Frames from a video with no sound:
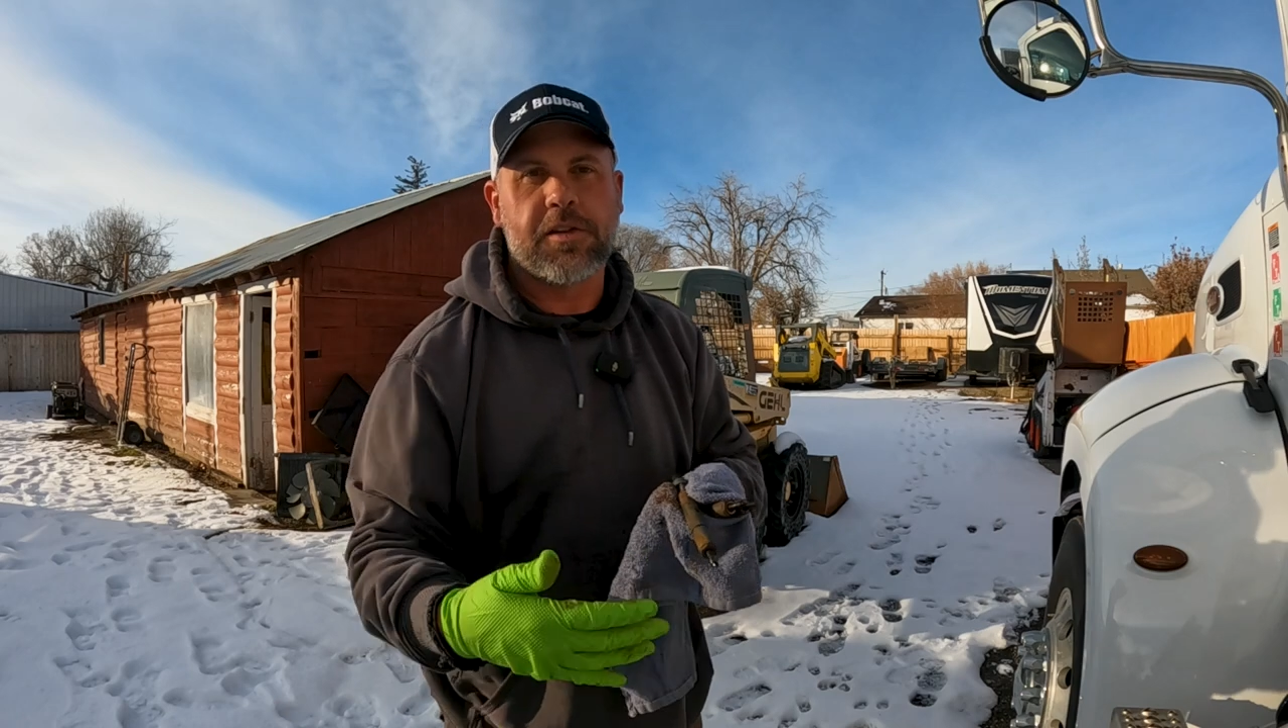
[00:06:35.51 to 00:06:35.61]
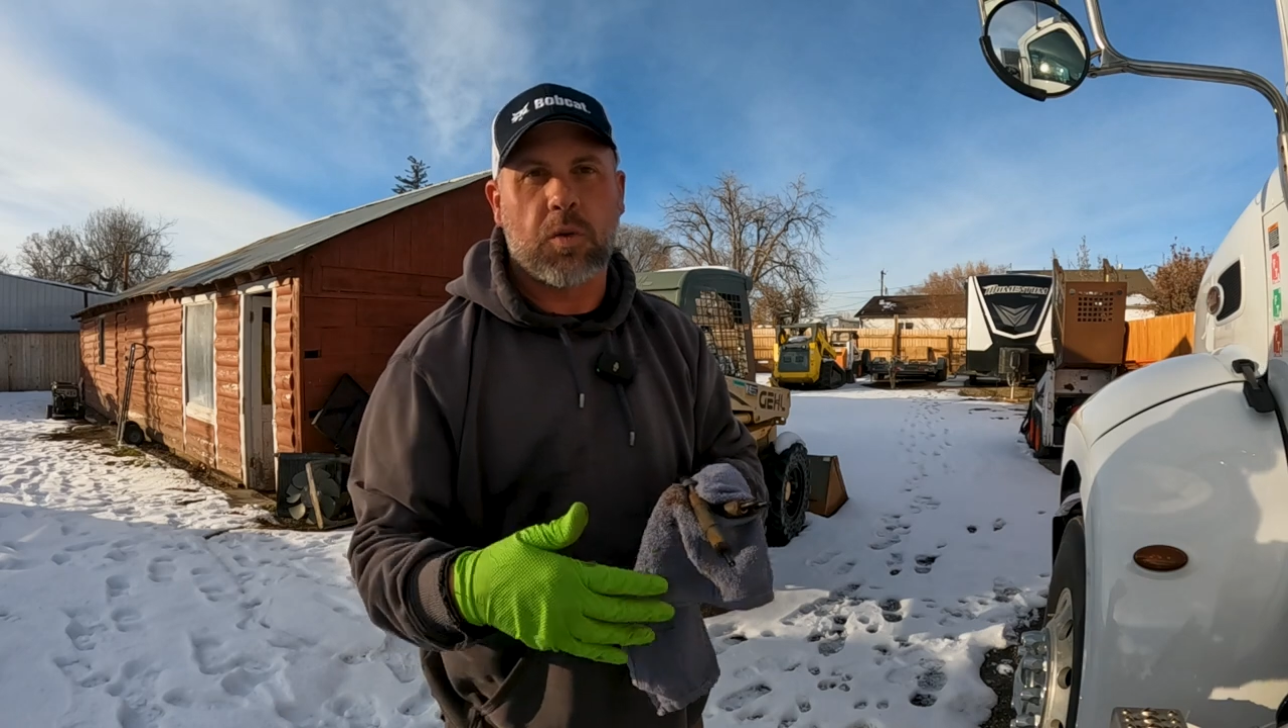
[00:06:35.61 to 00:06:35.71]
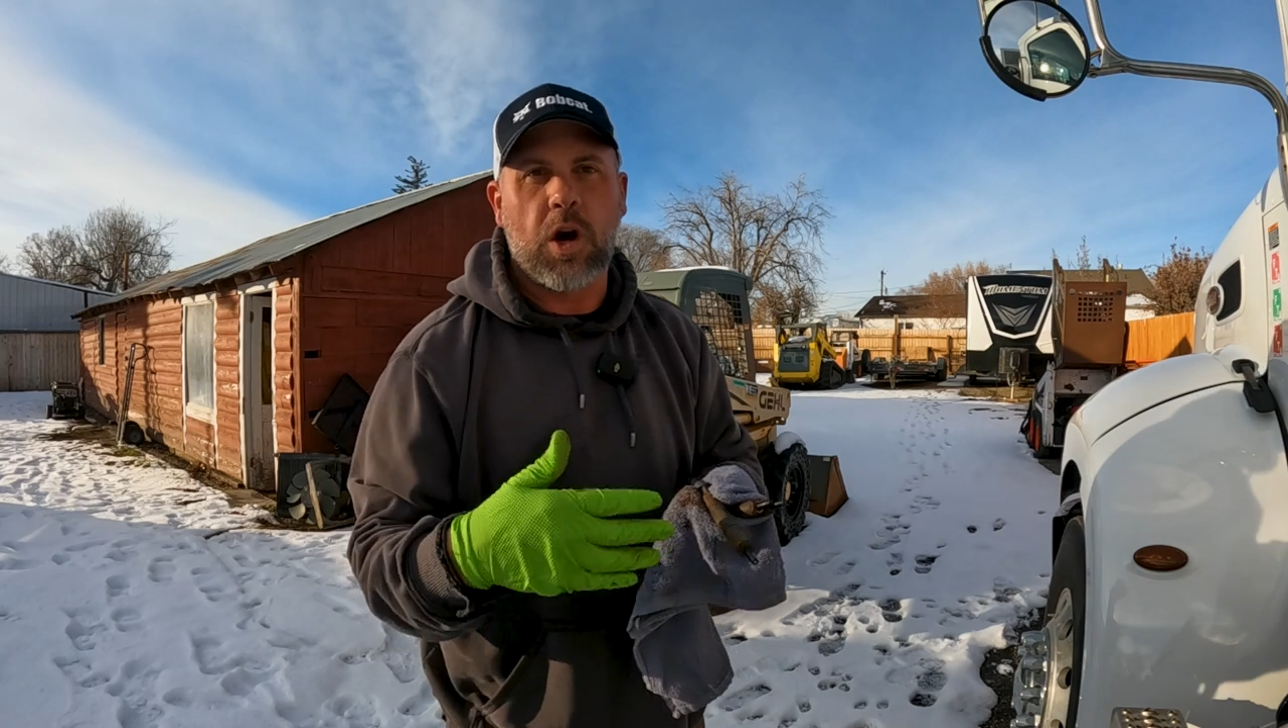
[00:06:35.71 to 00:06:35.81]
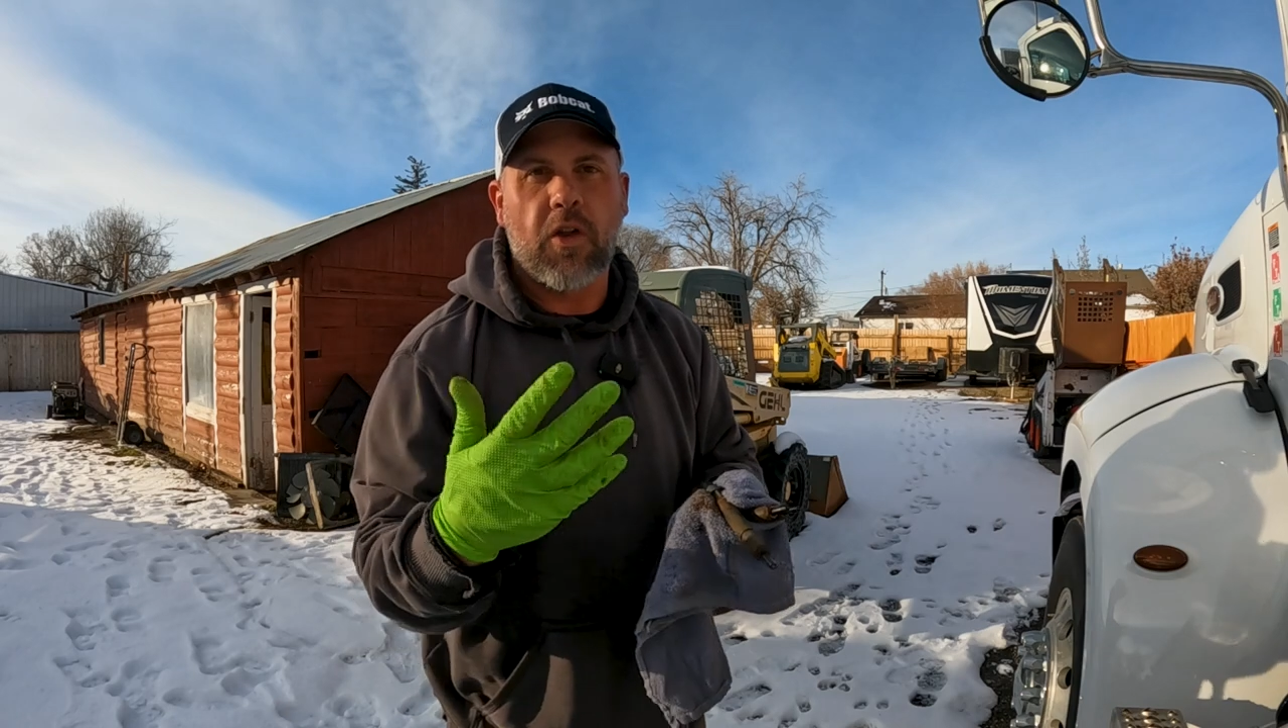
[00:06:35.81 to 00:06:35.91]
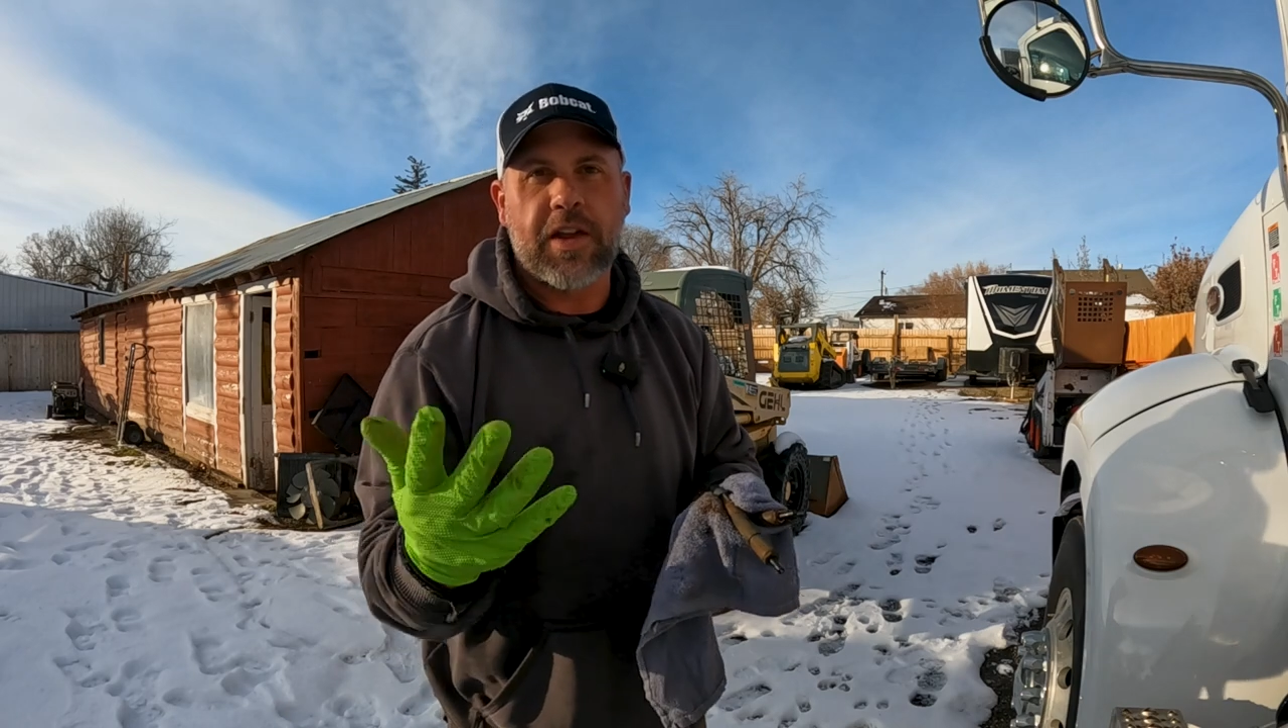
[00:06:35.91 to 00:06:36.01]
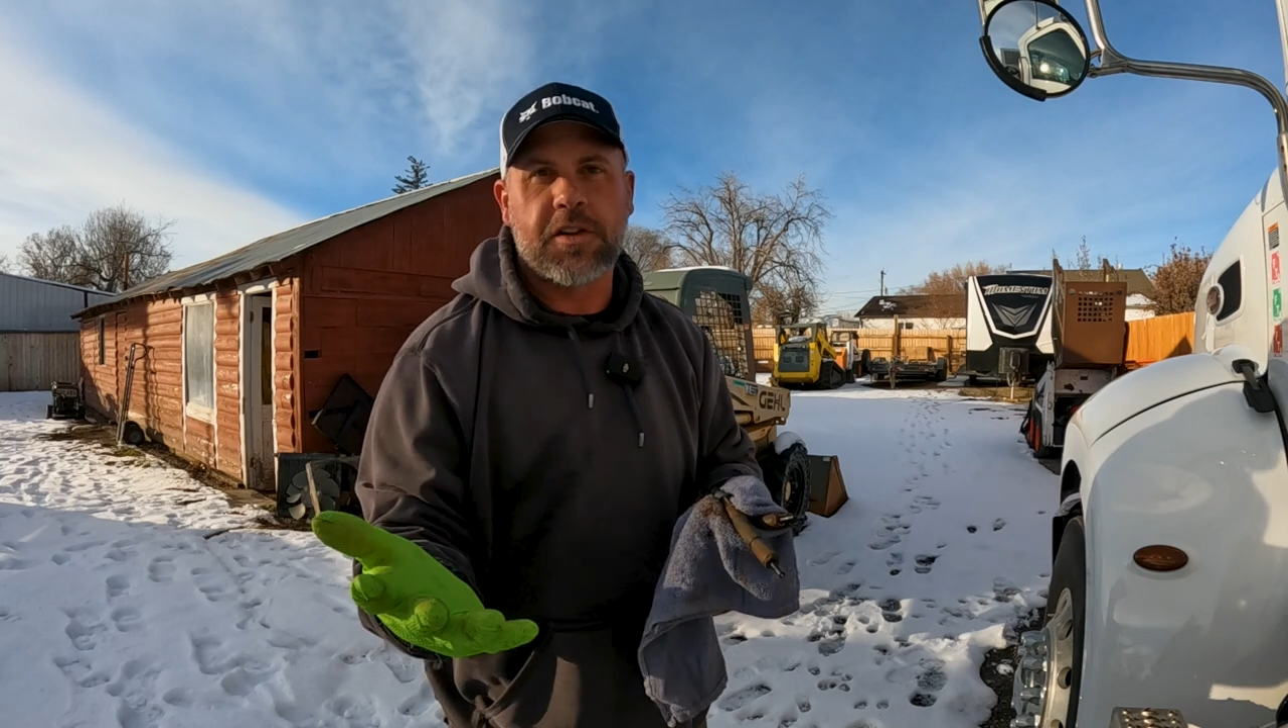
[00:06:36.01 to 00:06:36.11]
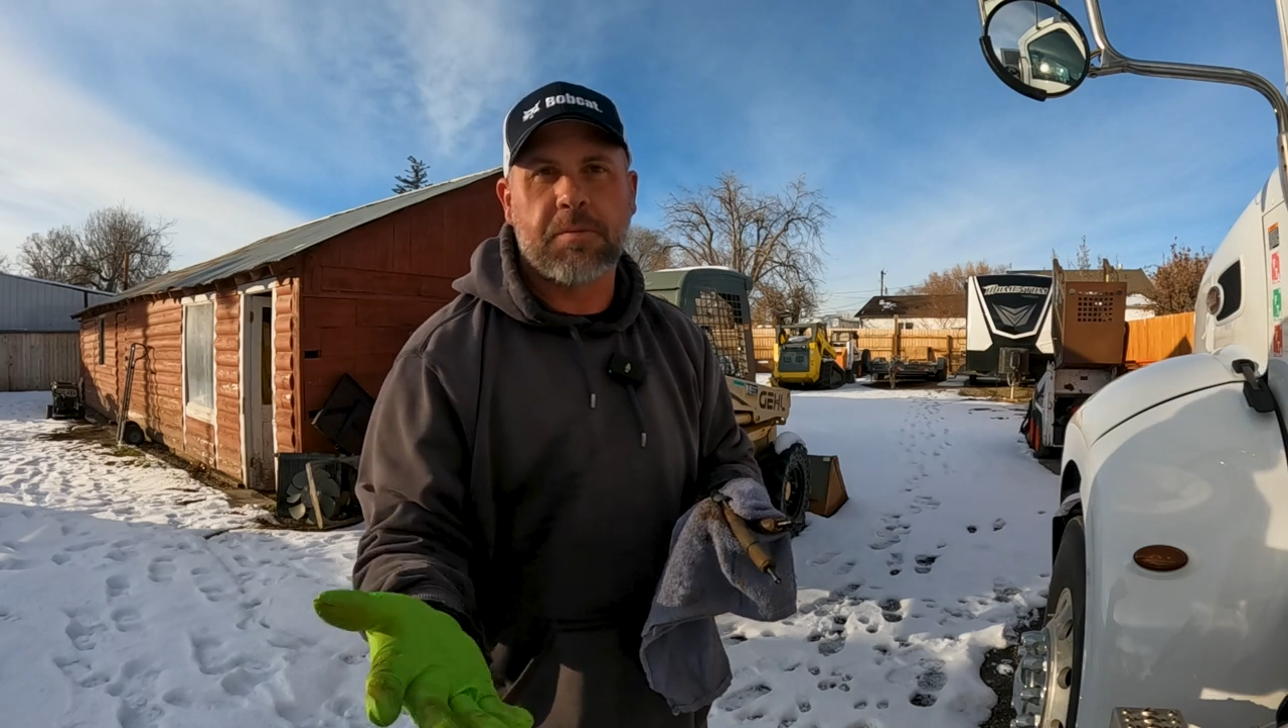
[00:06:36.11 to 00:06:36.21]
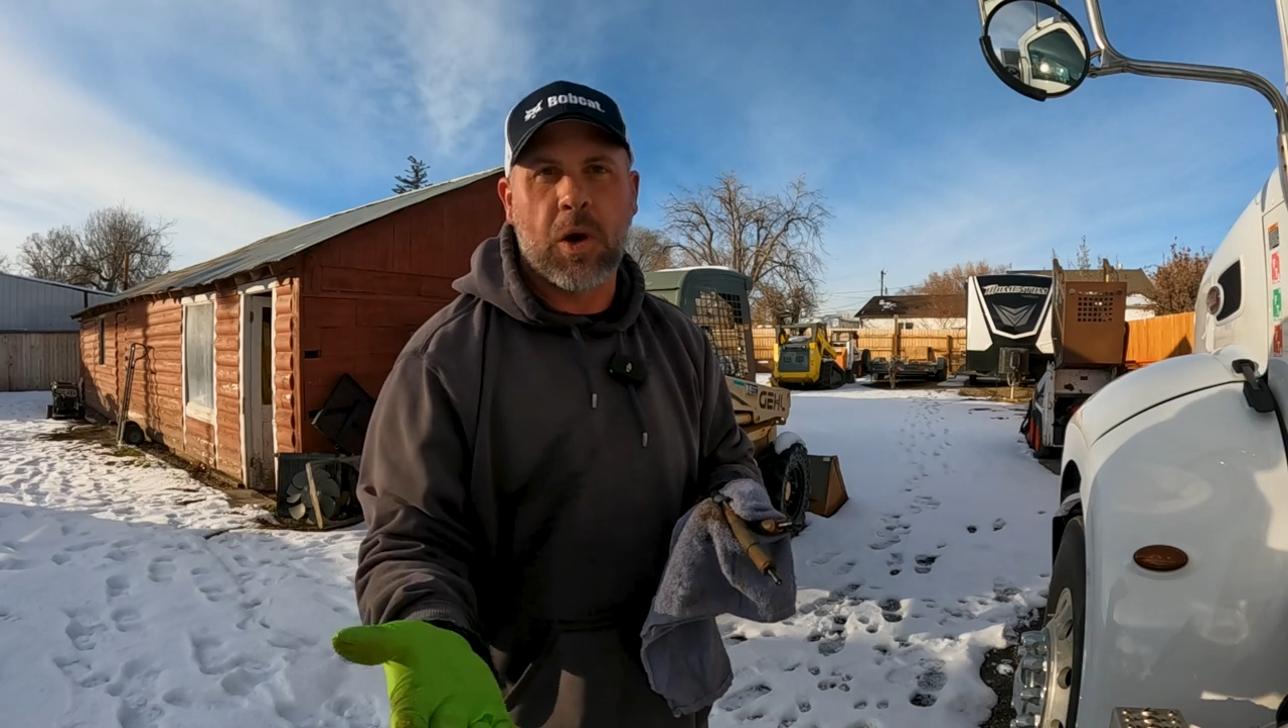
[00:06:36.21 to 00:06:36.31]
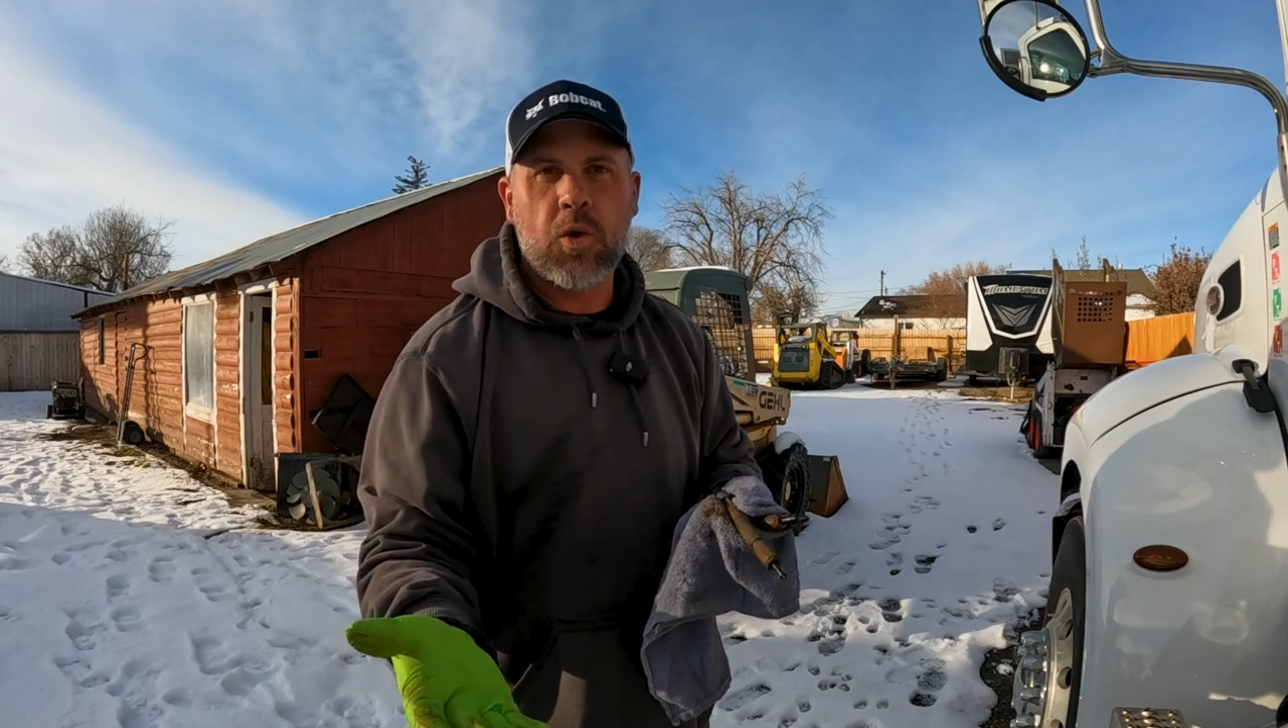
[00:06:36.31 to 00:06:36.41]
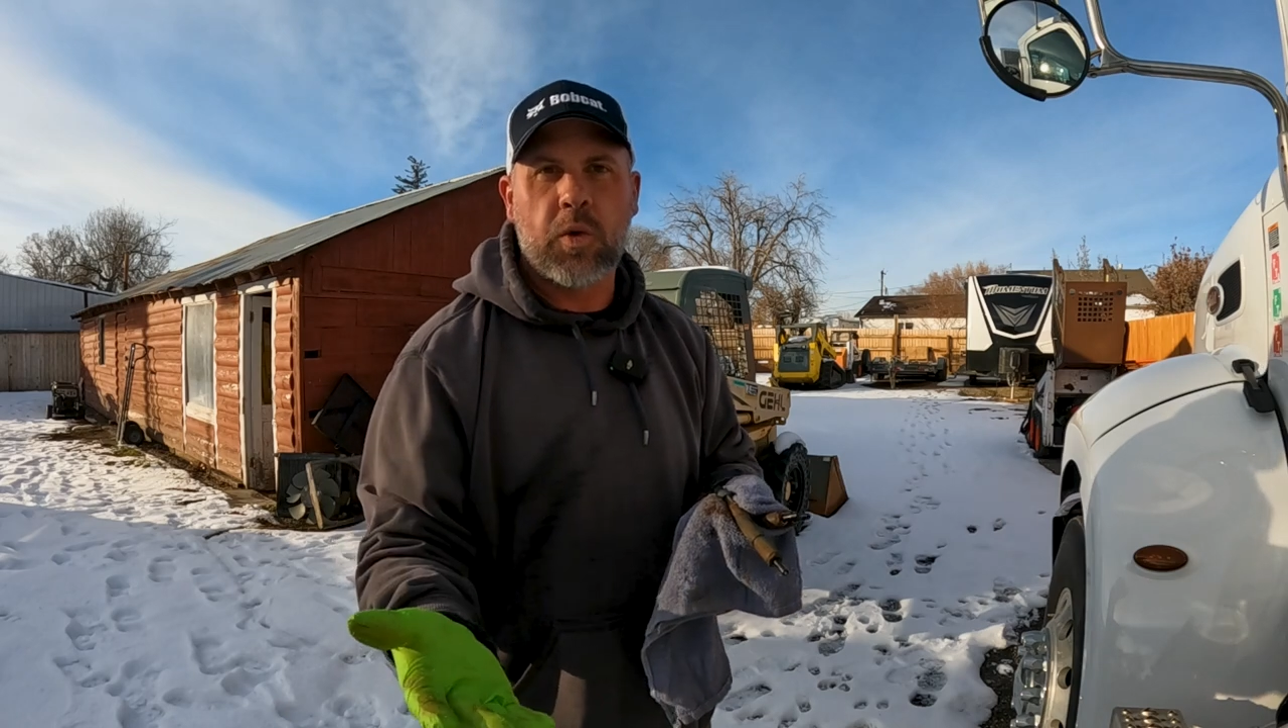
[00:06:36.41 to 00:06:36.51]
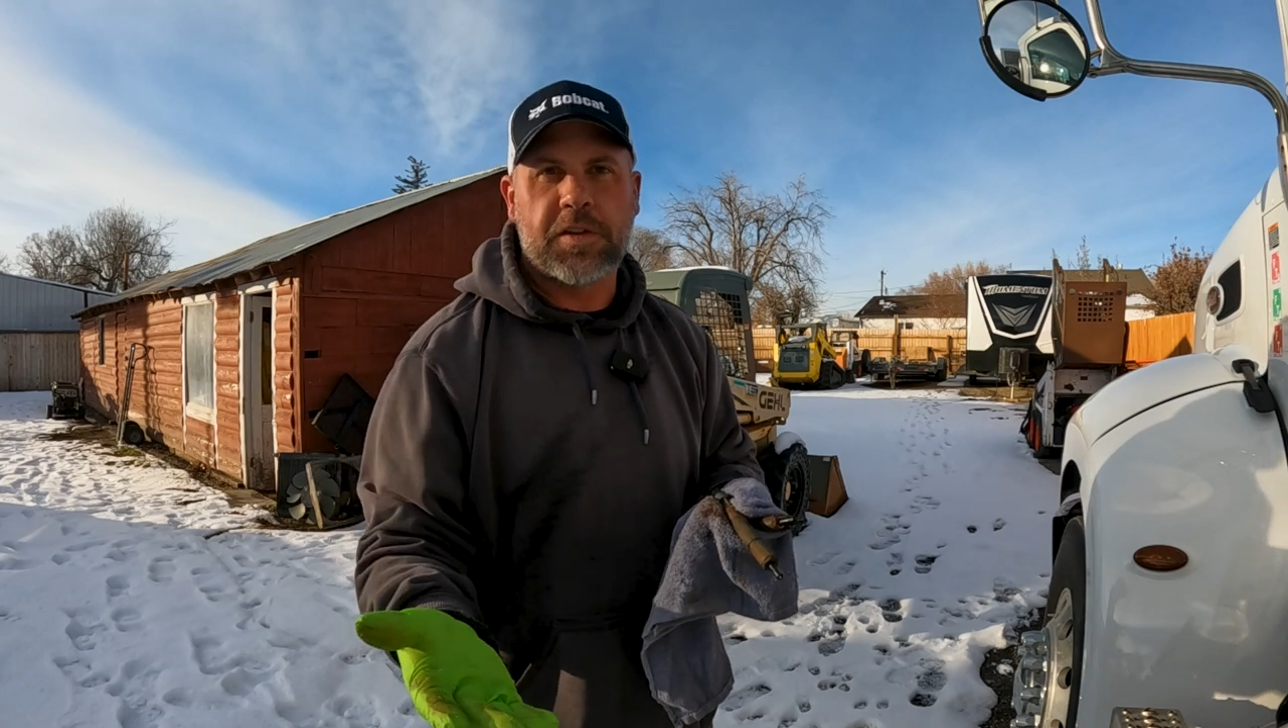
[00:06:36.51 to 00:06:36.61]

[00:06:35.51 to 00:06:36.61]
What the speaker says: So all that smoke